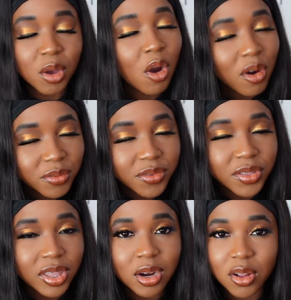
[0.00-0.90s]
of
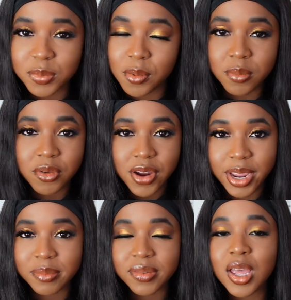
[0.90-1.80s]
the Gloss Bomb
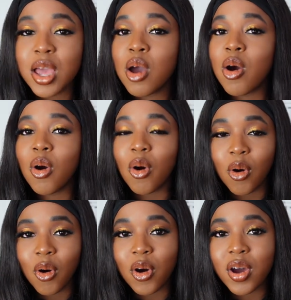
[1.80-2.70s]
creams
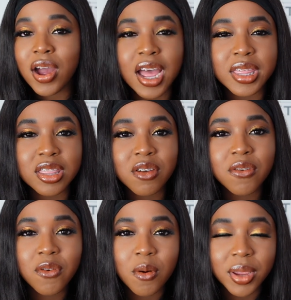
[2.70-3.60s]
or I think the
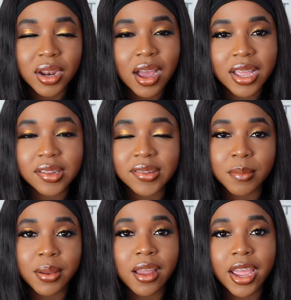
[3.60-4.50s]
formula is
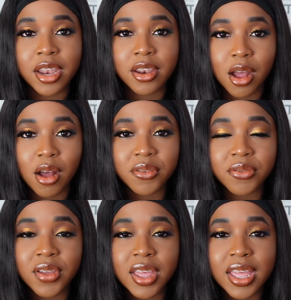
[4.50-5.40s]
similar
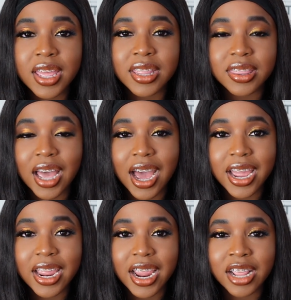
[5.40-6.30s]
enough
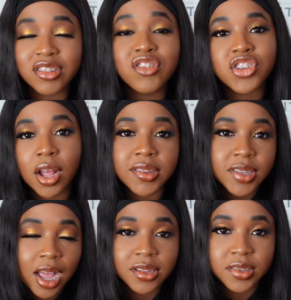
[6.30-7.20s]
that it's just
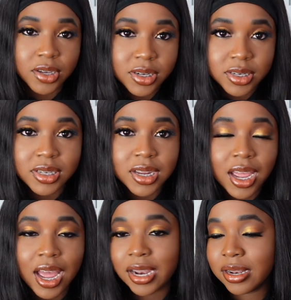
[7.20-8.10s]
as good.
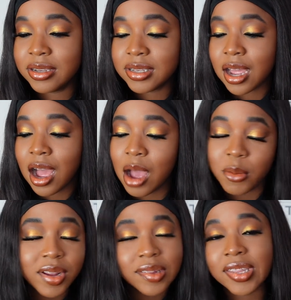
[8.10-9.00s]
And I
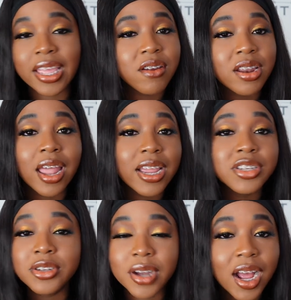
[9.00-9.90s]
wouldn't sit here and lie
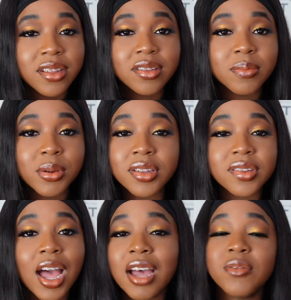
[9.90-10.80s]
to you guys because
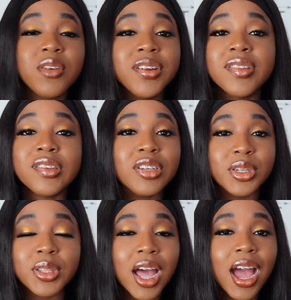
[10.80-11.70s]
I have no reason to
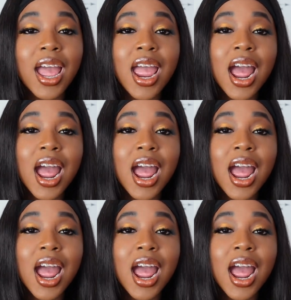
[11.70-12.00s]
do that.